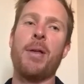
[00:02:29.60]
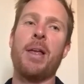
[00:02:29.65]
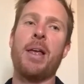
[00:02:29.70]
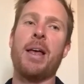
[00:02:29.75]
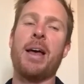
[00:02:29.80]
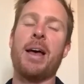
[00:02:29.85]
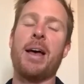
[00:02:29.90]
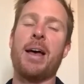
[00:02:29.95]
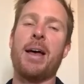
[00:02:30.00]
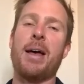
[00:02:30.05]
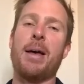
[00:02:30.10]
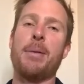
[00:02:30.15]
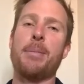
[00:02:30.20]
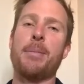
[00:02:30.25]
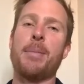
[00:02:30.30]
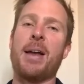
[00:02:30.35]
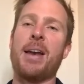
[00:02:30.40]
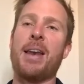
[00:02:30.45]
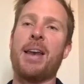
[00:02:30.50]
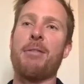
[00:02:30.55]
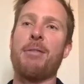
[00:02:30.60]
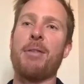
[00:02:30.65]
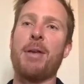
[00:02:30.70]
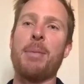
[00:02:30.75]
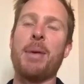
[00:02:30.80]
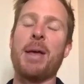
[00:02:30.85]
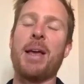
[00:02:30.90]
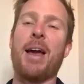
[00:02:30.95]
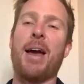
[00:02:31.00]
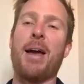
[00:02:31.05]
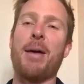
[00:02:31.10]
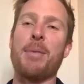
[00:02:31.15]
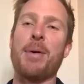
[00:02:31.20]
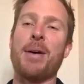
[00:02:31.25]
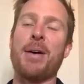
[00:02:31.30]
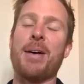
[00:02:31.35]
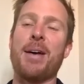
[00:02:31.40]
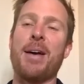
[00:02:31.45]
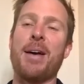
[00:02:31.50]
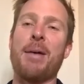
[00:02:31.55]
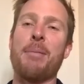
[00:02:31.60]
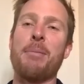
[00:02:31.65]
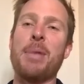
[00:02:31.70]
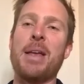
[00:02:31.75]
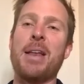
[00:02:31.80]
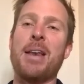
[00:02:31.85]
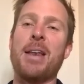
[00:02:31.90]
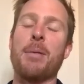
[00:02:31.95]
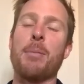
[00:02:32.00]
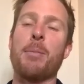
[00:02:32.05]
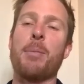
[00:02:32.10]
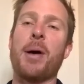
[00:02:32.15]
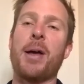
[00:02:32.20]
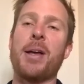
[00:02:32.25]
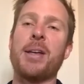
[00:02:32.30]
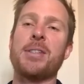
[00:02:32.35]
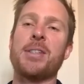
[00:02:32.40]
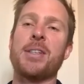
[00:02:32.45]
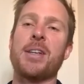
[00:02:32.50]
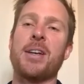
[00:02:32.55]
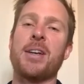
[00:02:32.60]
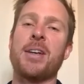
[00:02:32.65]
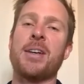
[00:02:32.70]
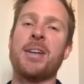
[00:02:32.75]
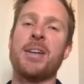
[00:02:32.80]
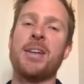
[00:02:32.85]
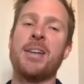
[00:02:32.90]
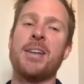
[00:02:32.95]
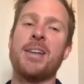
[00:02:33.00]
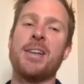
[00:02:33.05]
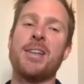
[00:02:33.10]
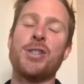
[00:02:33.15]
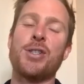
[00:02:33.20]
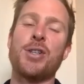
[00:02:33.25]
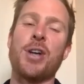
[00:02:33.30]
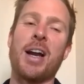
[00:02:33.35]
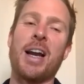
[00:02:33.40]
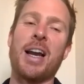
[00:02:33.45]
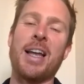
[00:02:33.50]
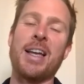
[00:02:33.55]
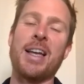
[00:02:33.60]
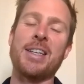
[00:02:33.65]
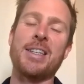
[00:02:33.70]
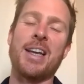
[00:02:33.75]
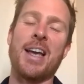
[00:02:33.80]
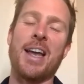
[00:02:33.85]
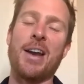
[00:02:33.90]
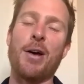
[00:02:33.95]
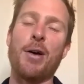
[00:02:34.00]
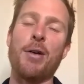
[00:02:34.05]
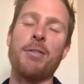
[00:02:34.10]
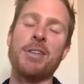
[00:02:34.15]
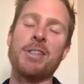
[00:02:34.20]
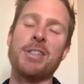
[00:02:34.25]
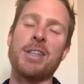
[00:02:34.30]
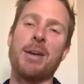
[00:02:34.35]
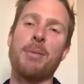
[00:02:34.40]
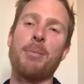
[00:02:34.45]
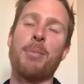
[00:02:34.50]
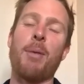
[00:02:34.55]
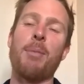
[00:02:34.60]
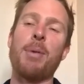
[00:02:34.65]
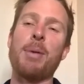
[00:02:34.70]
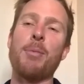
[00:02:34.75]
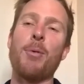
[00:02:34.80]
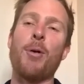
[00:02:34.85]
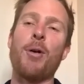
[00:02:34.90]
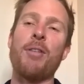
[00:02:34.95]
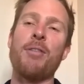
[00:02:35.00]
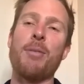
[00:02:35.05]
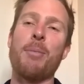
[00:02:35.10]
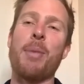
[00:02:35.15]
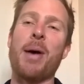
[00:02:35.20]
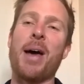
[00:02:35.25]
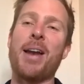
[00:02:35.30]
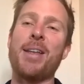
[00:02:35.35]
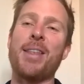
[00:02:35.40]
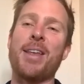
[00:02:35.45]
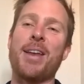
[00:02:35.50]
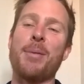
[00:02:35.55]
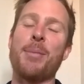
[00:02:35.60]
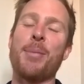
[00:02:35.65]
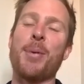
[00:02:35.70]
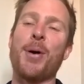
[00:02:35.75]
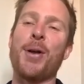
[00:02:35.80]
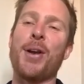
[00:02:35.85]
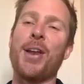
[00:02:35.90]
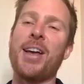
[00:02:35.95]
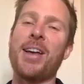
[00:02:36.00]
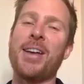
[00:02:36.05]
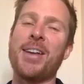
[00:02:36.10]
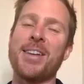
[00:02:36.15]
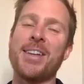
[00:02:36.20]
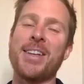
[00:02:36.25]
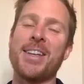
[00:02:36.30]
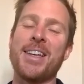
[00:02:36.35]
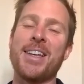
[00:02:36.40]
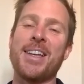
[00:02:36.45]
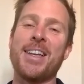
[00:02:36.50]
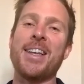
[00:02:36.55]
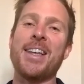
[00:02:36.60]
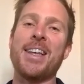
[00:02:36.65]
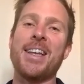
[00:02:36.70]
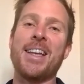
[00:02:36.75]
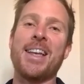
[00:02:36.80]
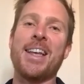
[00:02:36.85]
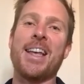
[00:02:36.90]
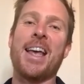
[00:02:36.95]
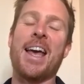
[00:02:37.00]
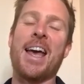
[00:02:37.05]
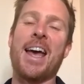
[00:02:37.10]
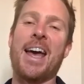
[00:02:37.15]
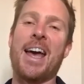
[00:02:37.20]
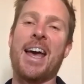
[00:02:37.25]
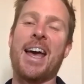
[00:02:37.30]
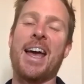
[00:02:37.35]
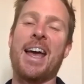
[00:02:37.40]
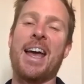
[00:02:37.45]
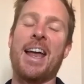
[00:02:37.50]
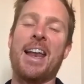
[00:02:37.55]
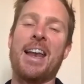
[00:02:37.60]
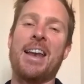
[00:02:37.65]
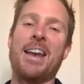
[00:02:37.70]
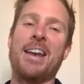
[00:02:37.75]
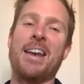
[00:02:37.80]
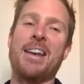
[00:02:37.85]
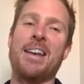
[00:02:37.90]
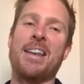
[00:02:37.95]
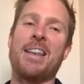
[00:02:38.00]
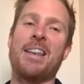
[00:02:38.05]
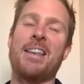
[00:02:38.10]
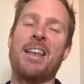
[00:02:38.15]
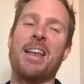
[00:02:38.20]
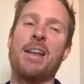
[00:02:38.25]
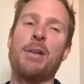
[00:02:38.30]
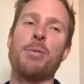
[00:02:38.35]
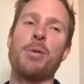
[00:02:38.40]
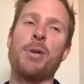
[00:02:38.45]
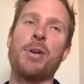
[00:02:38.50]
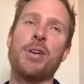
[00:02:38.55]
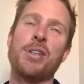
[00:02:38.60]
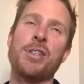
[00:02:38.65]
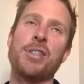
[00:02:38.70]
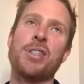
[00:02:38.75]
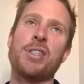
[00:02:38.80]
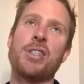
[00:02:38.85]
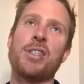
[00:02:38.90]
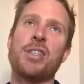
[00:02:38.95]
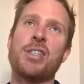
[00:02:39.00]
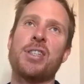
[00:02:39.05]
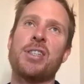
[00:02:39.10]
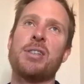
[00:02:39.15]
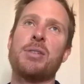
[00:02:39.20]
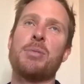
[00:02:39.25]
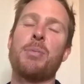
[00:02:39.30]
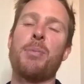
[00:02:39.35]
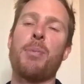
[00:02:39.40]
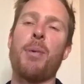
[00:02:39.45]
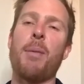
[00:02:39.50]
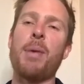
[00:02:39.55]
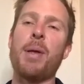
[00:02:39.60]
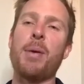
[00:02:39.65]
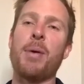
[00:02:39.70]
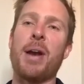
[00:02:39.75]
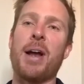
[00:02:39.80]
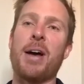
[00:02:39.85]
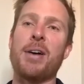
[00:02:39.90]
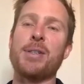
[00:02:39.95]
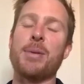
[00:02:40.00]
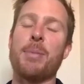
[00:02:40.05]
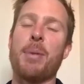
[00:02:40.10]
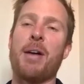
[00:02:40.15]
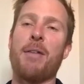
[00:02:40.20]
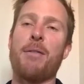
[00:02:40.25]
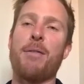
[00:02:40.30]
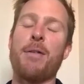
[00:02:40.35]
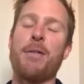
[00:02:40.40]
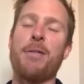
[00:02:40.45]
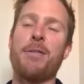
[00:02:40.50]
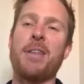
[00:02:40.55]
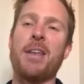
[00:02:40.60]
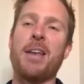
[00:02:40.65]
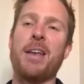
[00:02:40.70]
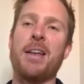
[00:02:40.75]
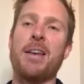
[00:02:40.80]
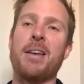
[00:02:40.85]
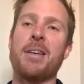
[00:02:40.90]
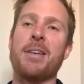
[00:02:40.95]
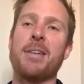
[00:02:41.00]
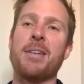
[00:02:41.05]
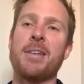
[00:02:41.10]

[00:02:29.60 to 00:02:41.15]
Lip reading: I definitely became a medium pacer, struggling to get overs in, probably more of a batter than a bowler. And it was probably when I was about 15,